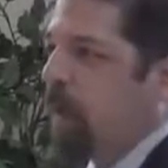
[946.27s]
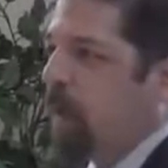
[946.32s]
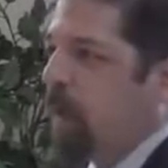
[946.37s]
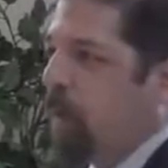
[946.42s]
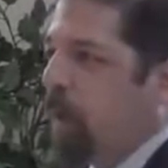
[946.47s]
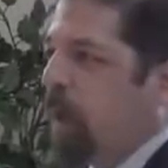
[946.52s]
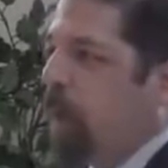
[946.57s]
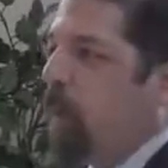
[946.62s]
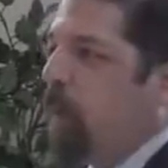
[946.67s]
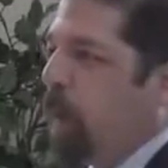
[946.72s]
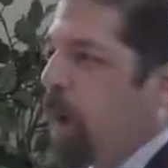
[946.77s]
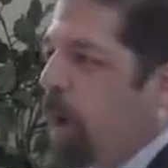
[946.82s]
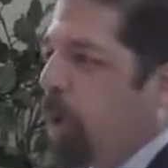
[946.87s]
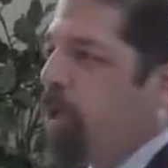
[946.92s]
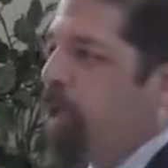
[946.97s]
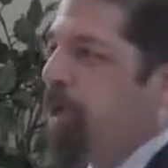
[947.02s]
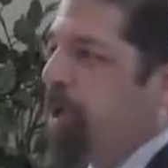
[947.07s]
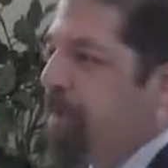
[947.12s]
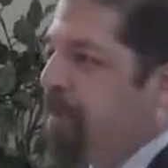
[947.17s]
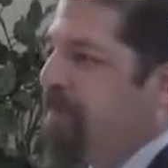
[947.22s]
We
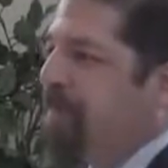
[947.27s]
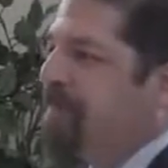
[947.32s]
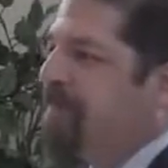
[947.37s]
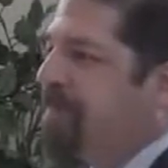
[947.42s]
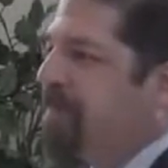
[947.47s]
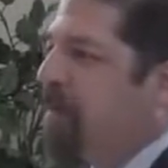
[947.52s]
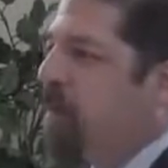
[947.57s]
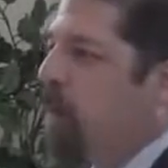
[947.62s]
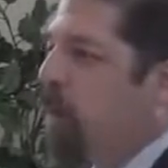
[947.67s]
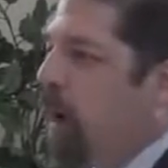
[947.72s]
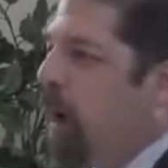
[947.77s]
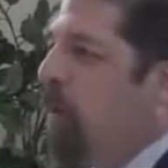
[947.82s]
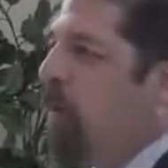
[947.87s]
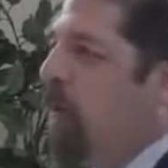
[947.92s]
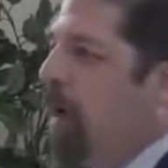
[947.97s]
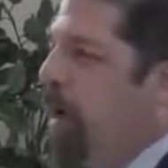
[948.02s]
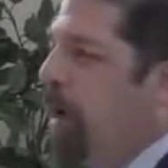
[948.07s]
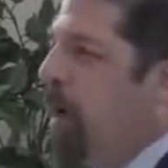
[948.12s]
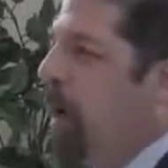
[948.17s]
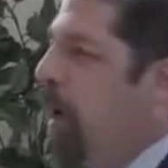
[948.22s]
worship what
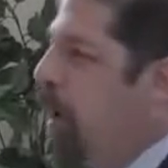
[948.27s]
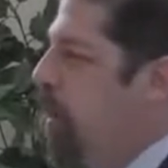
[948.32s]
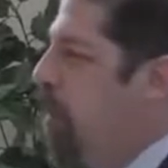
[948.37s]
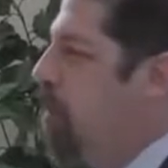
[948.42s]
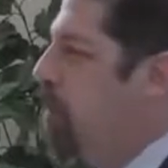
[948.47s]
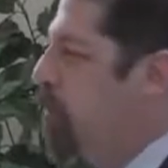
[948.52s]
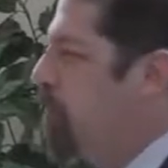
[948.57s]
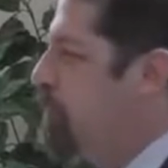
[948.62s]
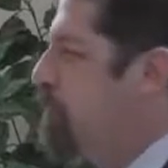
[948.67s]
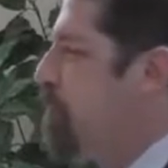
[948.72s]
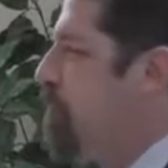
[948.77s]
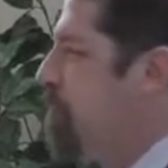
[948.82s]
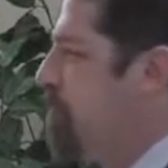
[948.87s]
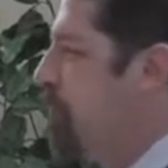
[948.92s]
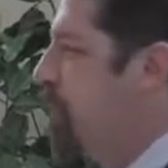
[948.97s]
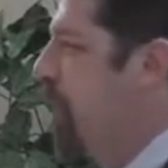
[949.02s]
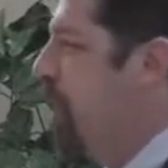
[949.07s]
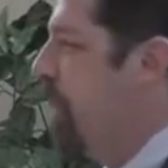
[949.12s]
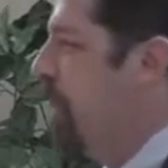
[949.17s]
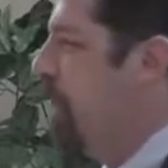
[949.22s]
we know.
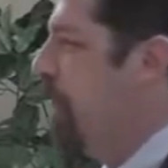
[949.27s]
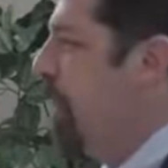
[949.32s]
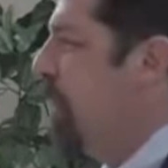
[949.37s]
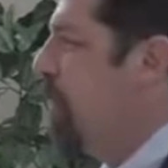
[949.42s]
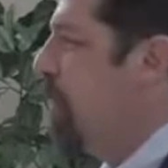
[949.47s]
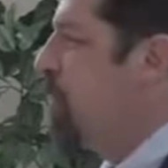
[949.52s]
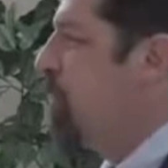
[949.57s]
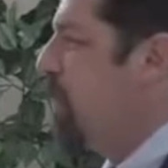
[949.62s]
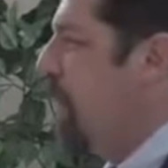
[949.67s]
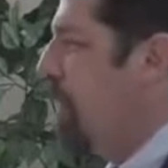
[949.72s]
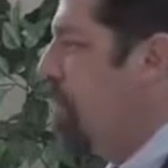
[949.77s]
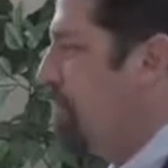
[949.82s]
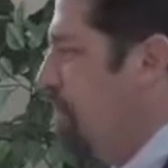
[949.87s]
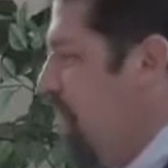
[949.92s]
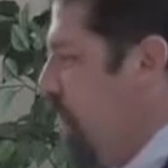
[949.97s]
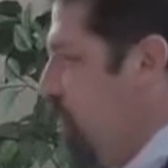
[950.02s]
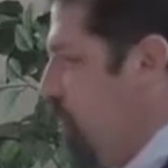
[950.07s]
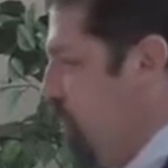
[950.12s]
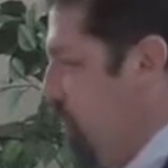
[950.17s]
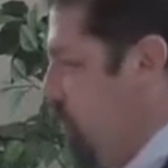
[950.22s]

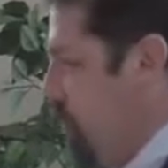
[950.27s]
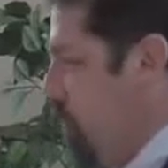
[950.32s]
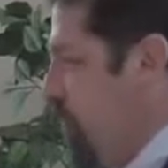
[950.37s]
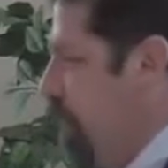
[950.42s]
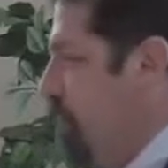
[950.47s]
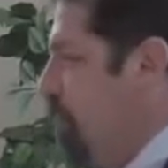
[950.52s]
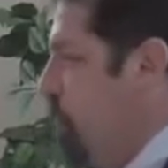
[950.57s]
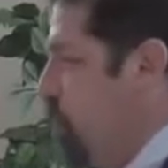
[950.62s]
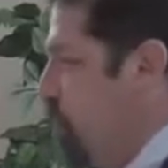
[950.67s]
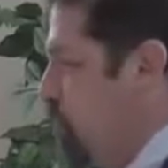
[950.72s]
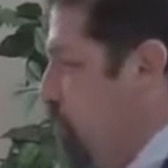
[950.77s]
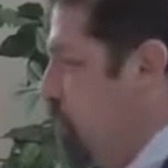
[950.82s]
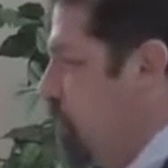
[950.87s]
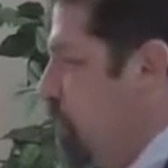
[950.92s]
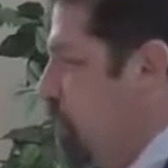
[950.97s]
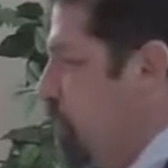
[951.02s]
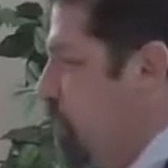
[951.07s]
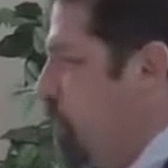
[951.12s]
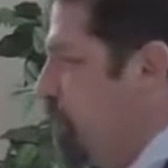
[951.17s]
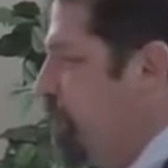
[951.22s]
Salvation is of the
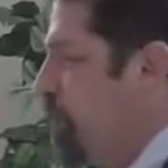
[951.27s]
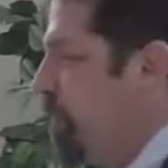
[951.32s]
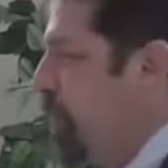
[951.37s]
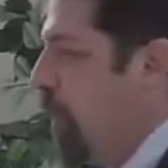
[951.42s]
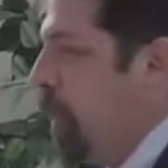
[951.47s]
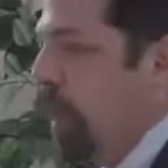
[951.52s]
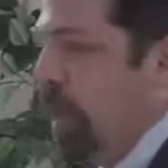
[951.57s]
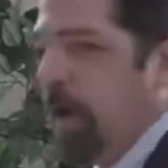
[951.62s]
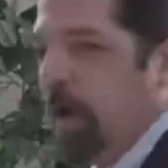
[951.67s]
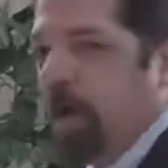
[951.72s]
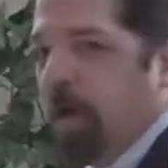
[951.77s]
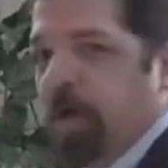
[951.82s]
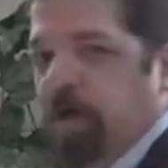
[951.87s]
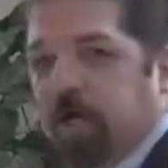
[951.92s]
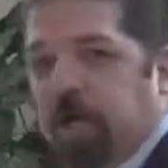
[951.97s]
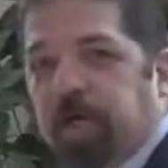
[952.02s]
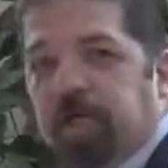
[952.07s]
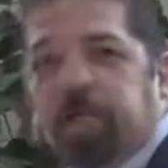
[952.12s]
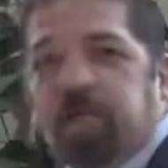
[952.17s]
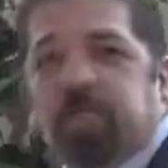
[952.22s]
Jews.
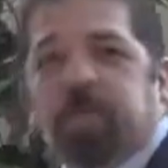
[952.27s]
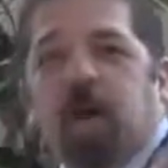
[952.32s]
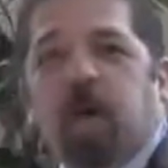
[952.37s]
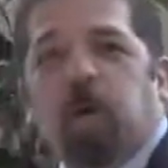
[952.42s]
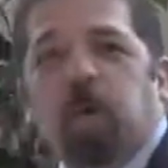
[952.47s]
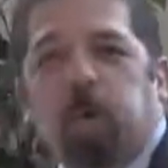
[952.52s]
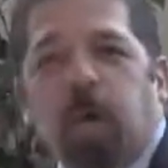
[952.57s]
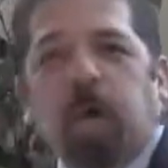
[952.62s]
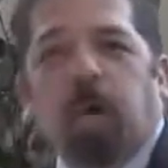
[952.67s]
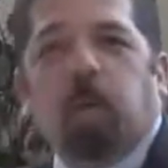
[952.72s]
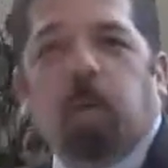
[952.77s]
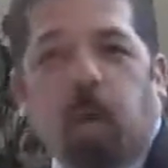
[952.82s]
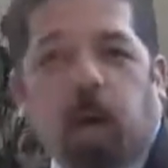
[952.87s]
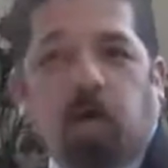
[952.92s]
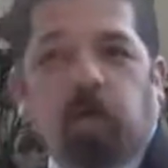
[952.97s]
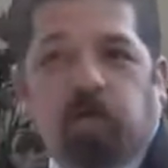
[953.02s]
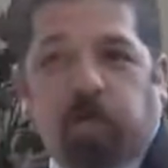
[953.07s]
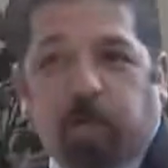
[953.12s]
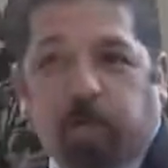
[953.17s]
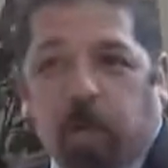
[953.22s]
Jesus said, we
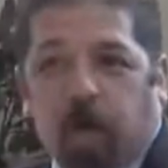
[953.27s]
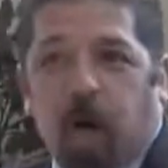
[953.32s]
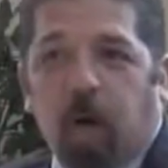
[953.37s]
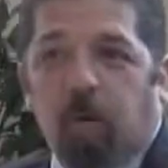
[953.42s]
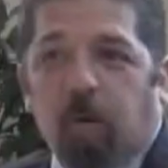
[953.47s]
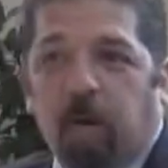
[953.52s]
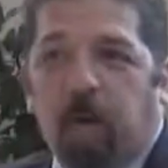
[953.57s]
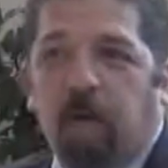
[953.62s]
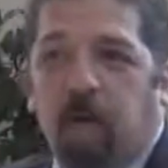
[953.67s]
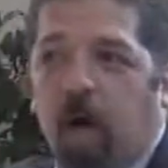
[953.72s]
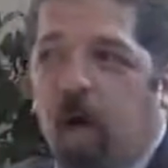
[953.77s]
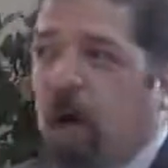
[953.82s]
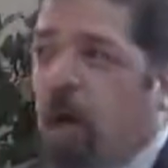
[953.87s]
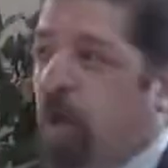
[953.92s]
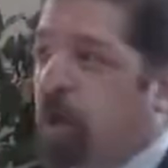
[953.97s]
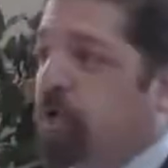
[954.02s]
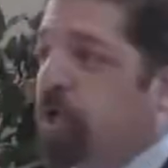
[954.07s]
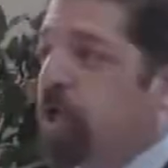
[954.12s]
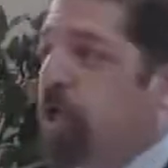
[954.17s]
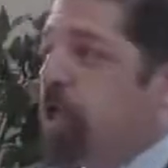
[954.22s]
worship what we
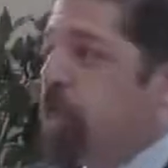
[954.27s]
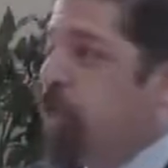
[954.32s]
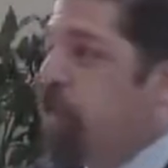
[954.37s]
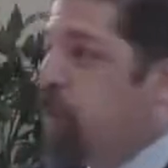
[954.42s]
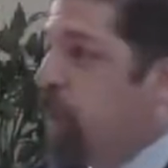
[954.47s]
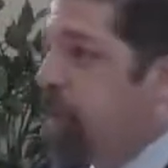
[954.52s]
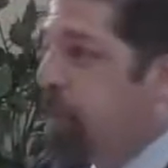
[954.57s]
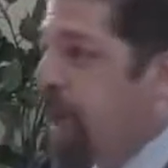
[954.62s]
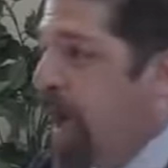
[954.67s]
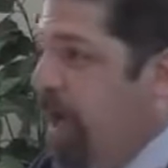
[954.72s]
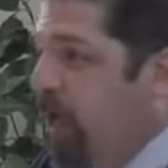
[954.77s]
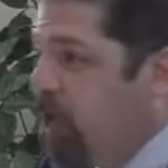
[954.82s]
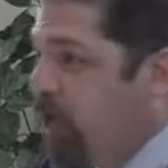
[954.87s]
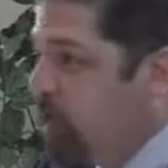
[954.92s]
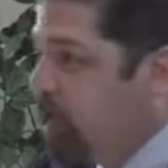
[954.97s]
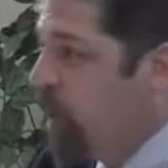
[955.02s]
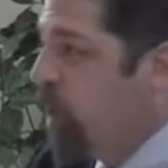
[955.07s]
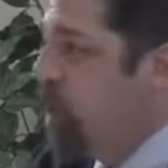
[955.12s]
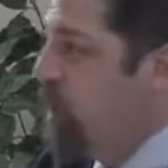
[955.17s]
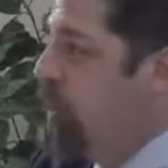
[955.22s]
know. Jesus was a
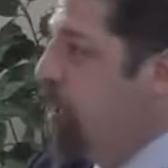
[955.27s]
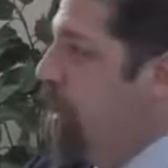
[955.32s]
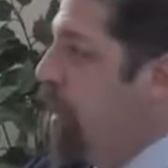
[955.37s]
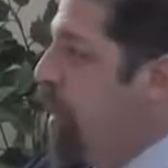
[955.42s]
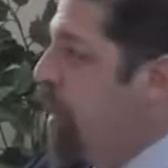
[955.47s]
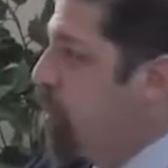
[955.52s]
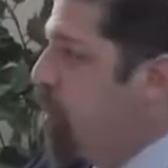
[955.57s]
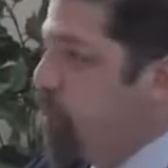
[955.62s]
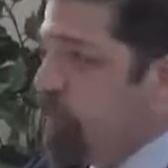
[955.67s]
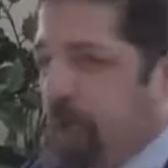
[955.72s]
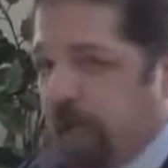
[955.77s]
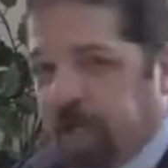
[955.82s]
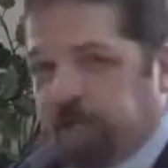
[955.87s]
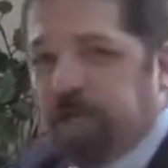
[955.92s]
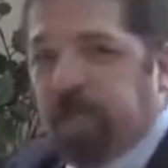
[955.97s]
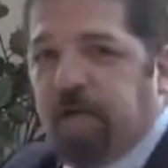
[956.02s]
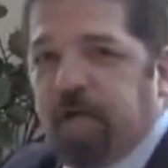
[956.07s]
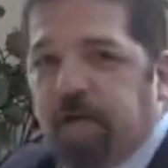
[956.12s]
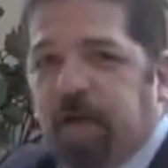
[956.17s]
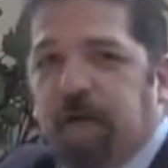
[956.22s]
Jew, and he
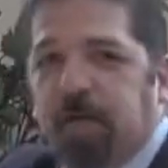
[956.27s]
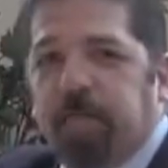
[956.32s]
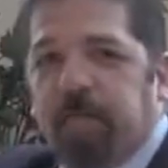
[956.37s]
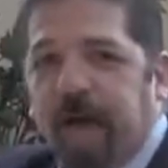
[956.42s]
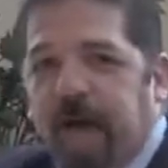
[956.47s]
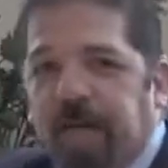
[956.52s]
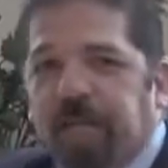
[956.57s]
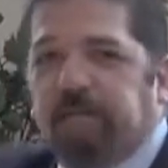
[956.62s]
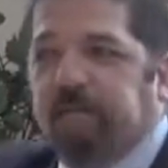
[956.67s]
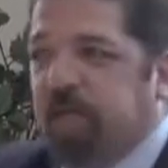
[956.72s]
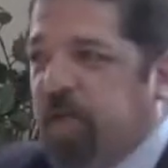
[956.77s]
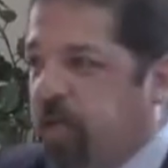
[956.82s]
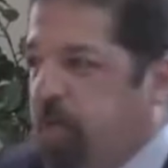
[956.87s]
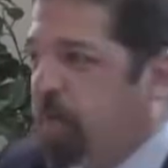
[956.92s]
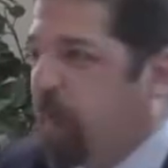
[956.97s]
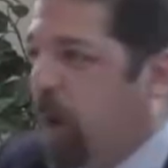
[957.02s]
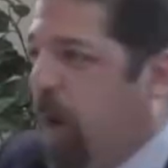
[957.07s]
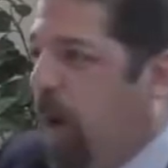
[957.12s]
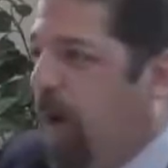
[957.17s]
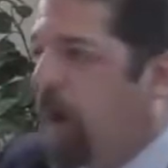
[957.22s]
explicitly makes this
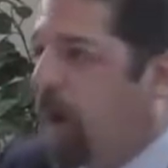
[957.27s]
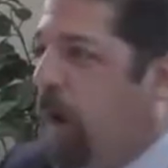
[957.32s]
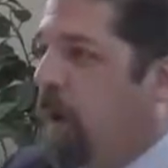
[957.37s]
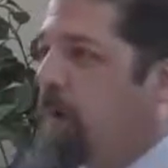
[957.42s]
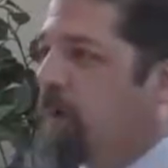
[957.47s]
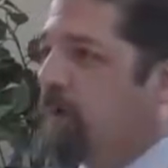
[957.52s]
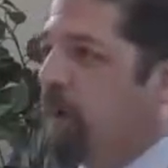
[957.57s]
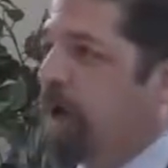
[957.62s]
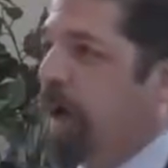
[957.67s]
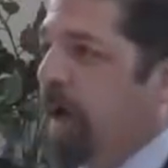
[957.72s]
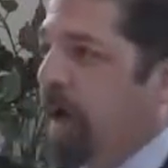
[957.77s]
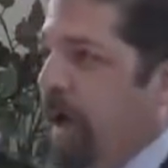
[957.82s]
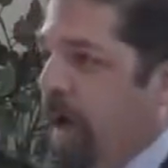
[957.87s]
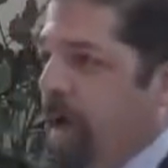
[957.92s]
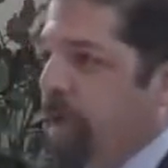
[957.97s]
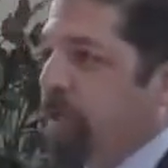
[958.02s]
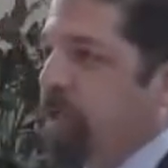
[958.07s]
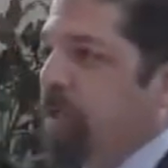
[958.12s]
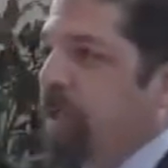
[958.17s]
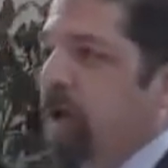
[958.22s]
point over and
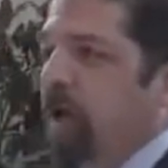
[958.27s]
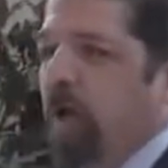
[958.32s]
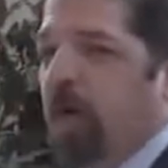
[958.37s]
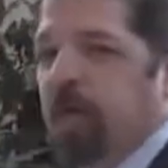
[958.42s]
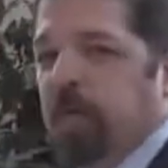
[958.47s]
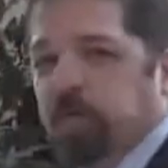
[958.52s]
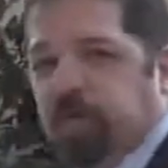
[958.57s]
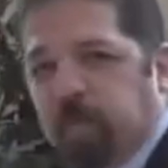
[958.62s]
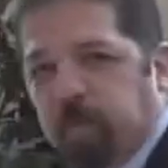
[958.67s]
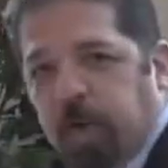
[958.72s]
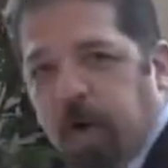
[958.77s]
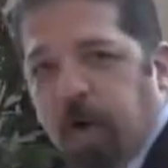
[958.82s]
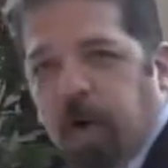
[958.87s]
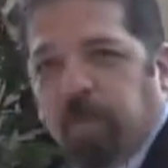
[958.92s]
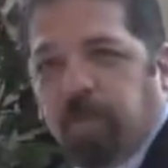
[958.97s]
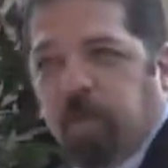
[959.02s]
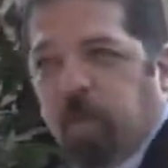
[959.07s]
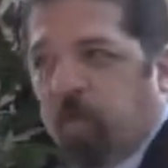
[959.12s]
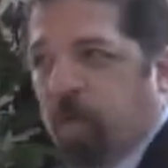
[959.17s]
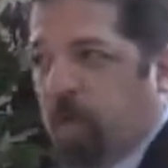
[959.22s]
against the
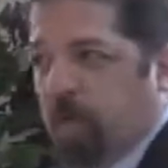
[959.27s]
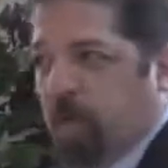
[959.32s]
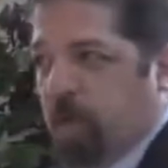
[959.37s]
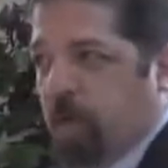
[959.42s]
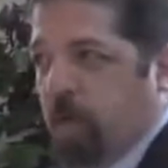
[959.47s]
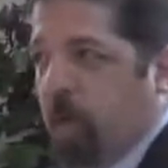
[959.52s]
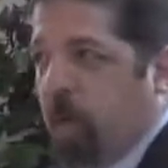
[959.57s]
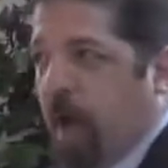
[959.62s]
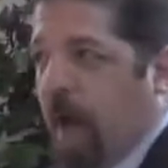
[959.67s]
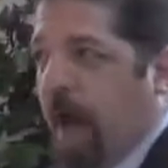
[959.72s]
Samaritan woman who